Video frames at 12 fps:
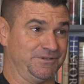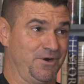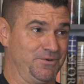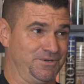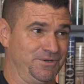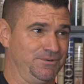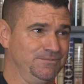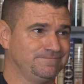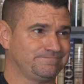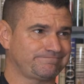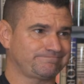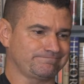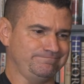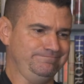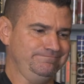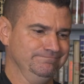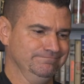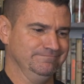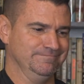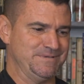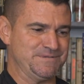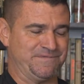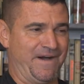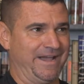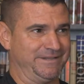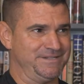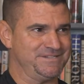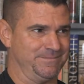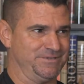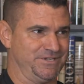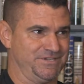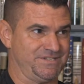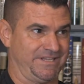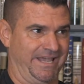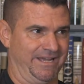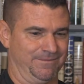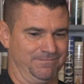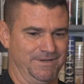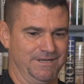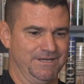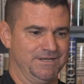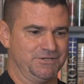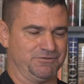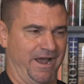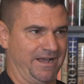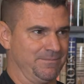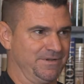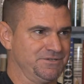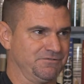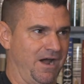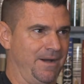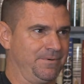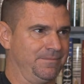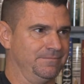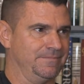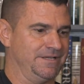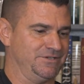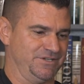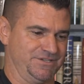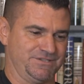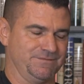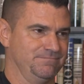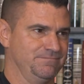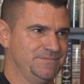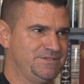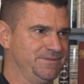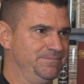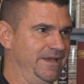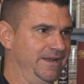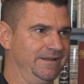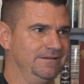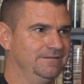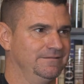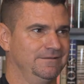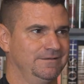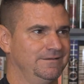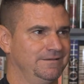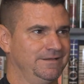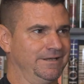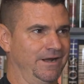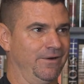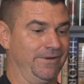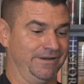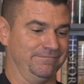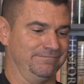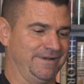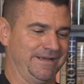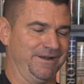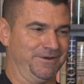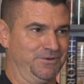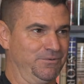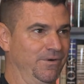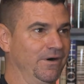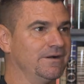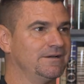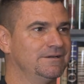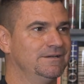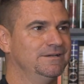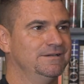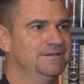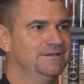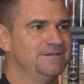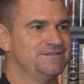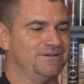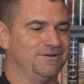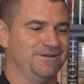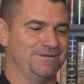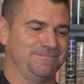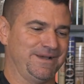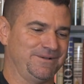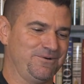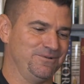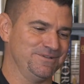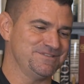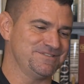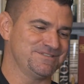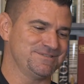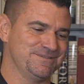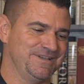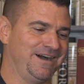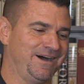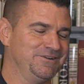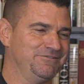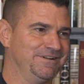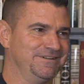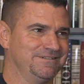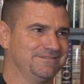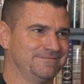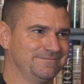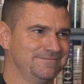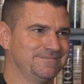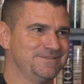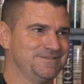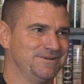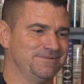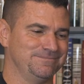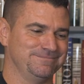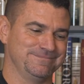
go do is find these images, scan them, drag them and drop them, and just submit it, you know, and I got a new book. So, and my goal is 100. So